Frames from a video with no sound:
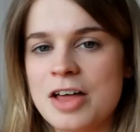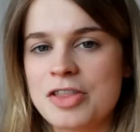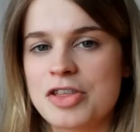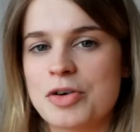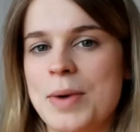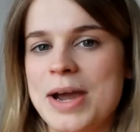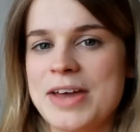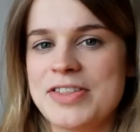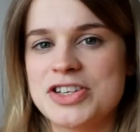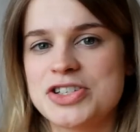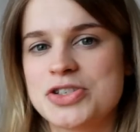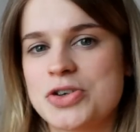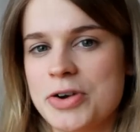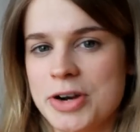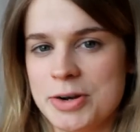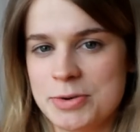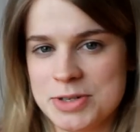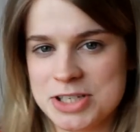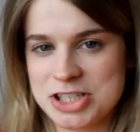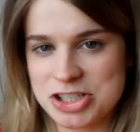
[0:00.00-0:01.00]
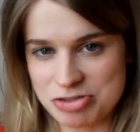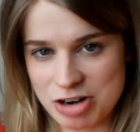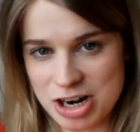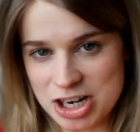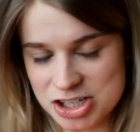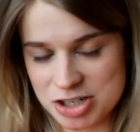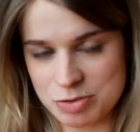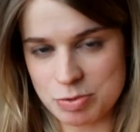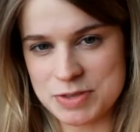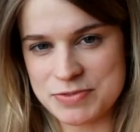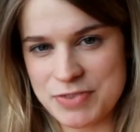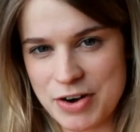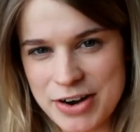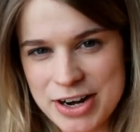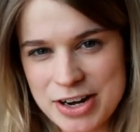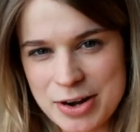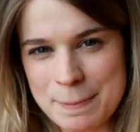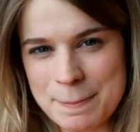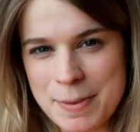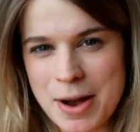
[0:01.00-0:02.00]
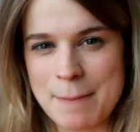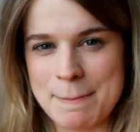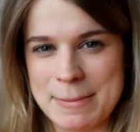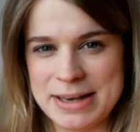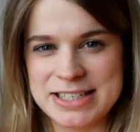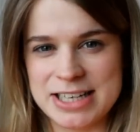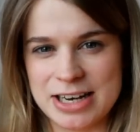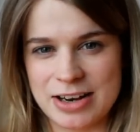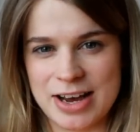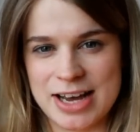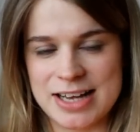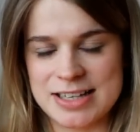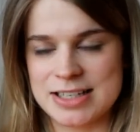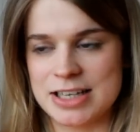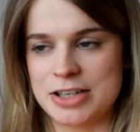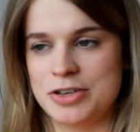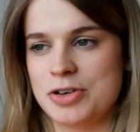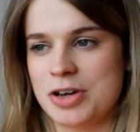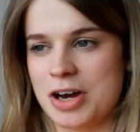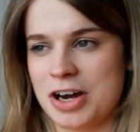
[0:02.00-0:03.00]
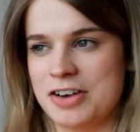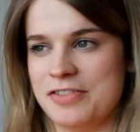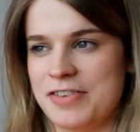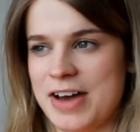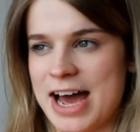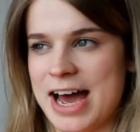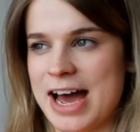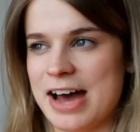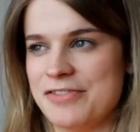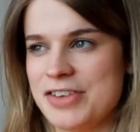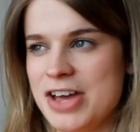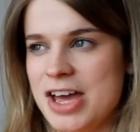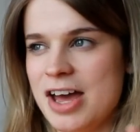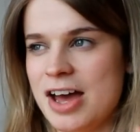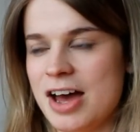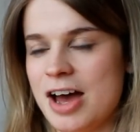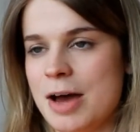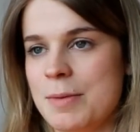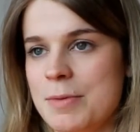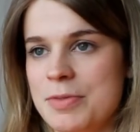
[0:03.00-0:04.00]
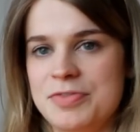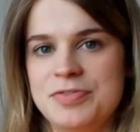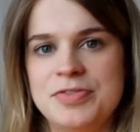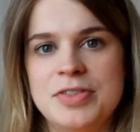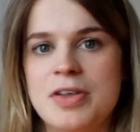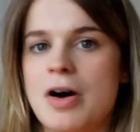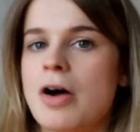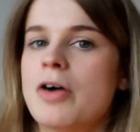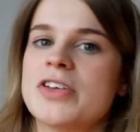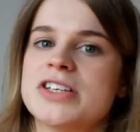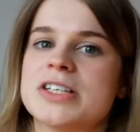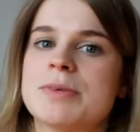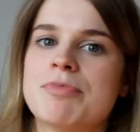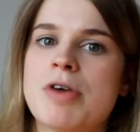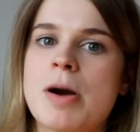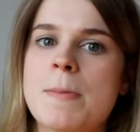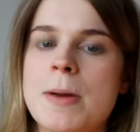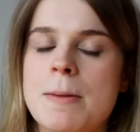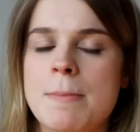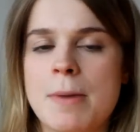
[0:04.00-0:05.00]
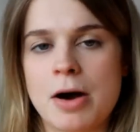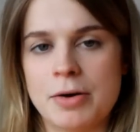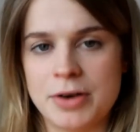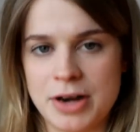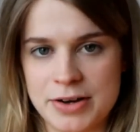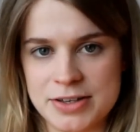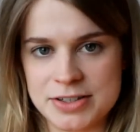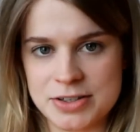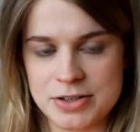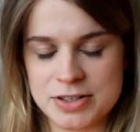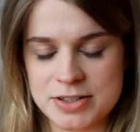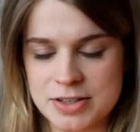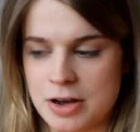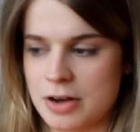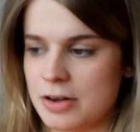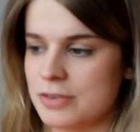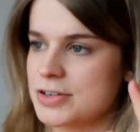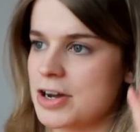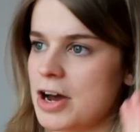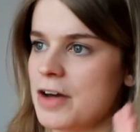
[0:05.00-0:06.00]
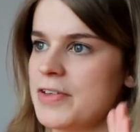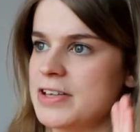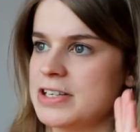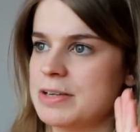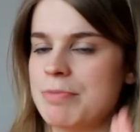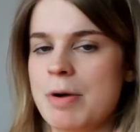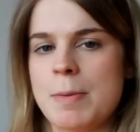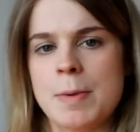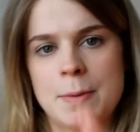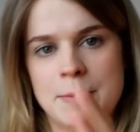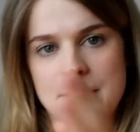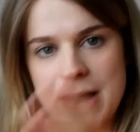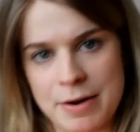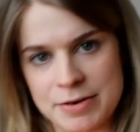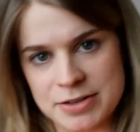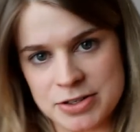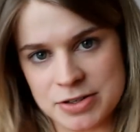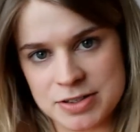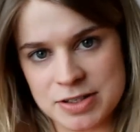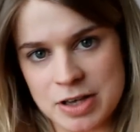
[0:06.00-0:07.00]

The way the story was structured was very compartmentalised. Like, you kind of have, oh, there's a problem, oh, now it's got solved. Oh, there's a problem, now it's got